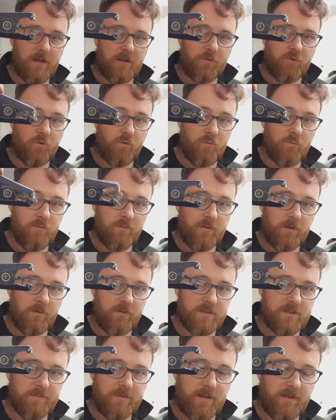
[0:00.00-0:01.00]
a tool that
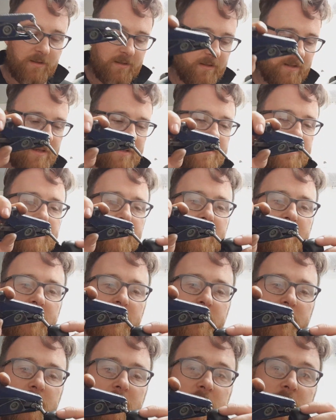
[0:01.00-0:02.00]
looks a bit like this,
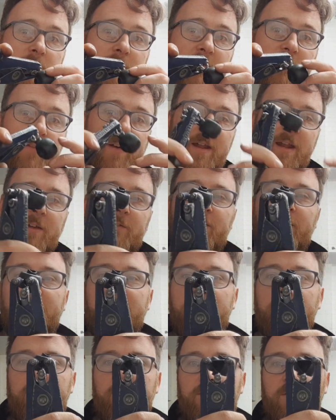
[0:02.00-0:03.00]
to be very
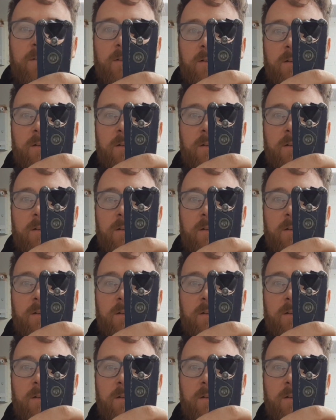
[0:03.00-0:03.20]
effective